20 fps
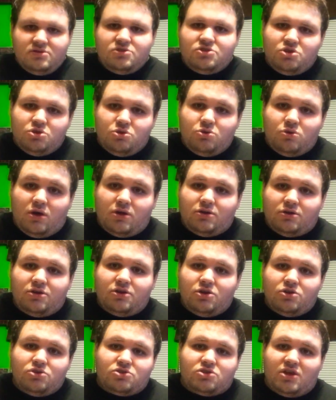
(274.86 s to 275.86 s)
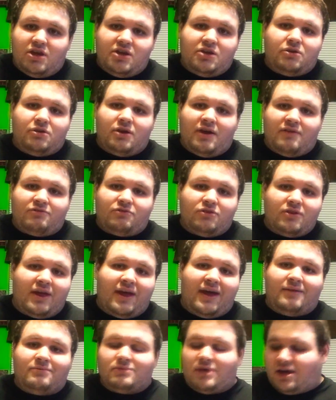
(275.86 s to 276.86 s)
200 years later after
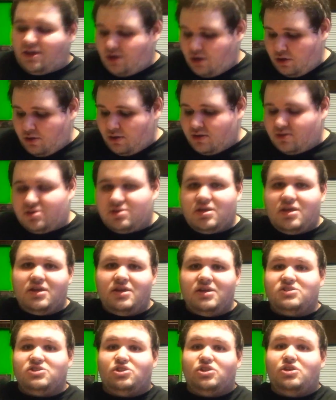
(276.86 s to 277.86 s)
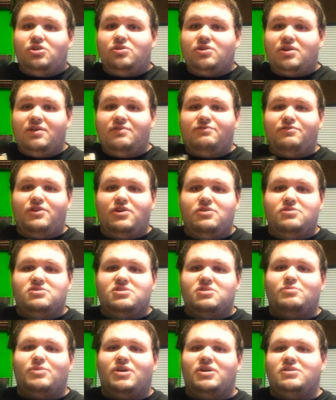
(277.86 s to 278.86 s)
that. I know it's a little
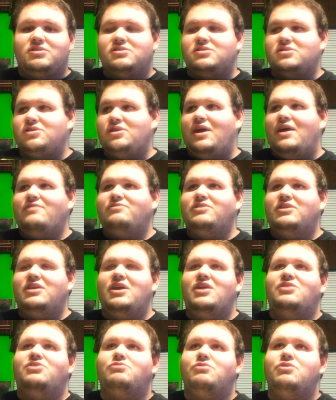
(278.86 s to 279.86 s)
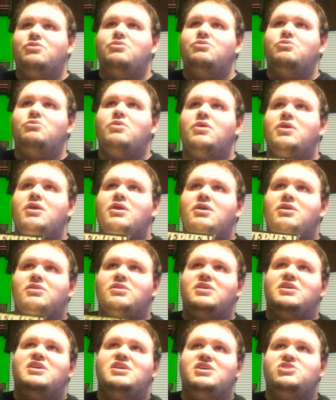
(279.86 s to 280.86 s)
confusing, but you have to get through
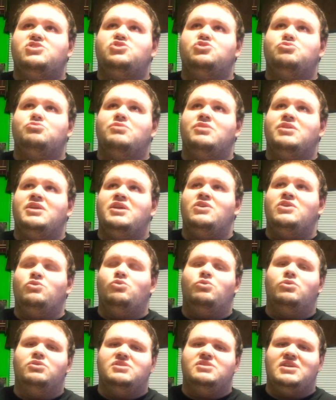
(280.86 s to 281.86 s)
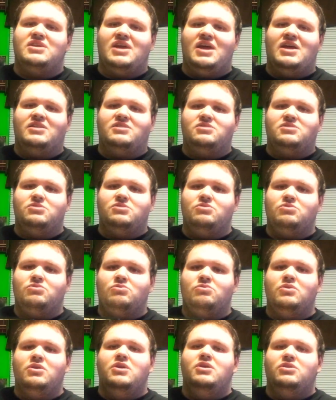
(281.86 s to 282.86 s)
the history in order to get
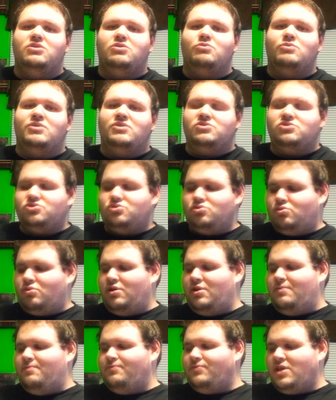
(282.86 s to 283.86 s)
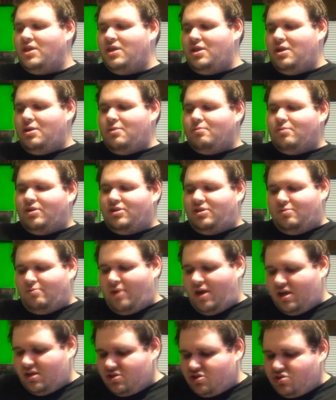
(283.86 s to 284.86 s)
to the real story. But the
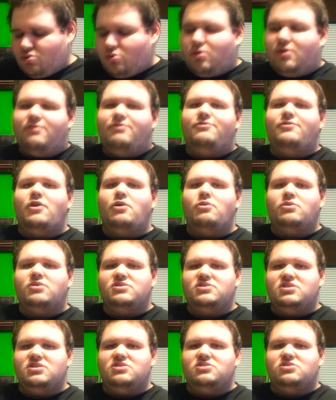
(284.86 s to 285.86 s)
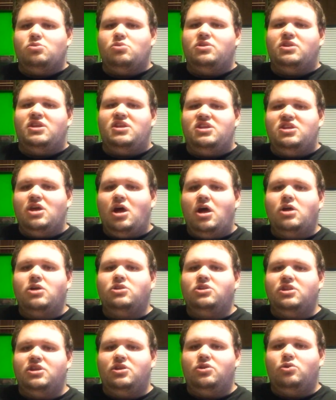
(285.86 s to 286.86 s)
main story focuses on a
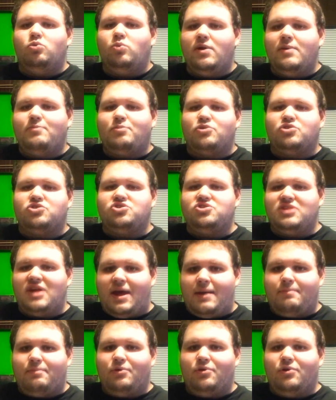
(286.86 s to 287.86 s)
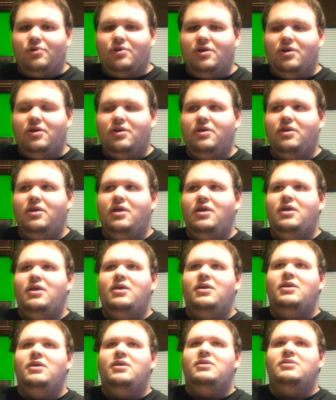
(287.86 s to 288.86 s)
young little whippersnapper
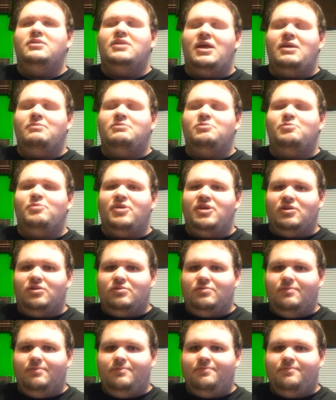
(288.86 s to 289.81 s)
named Bill.